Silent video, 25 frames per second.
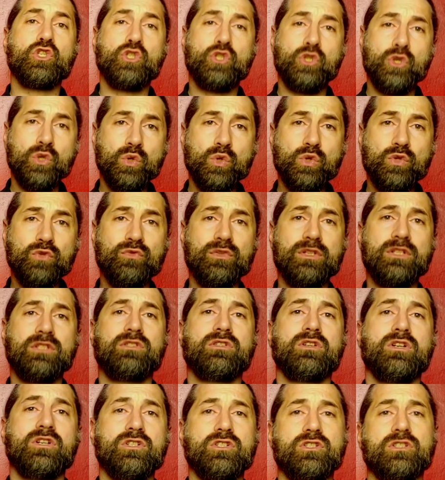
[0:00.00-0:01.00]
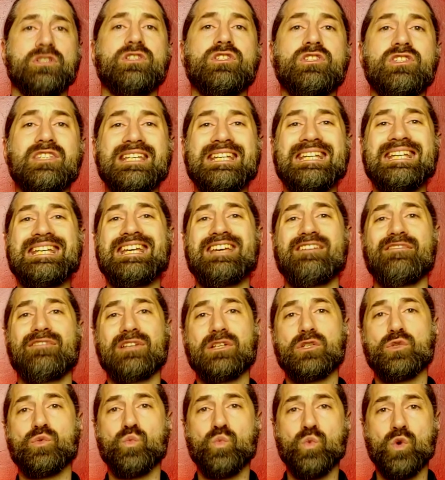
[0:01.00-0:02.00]
do the research to see if it
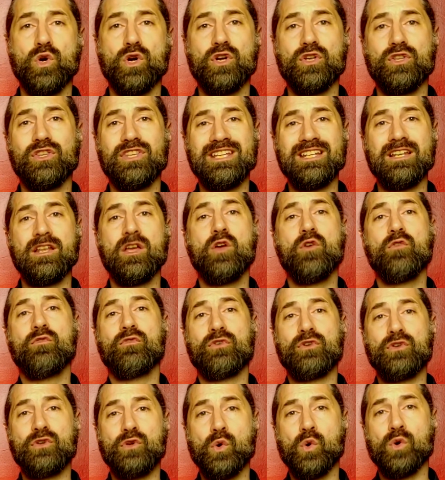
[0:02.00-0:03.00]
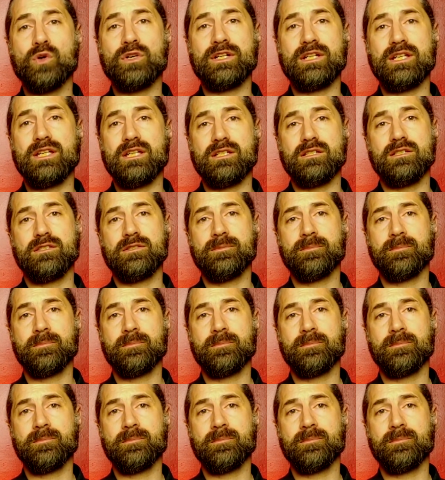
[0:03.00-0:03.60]
is worth it for your needs.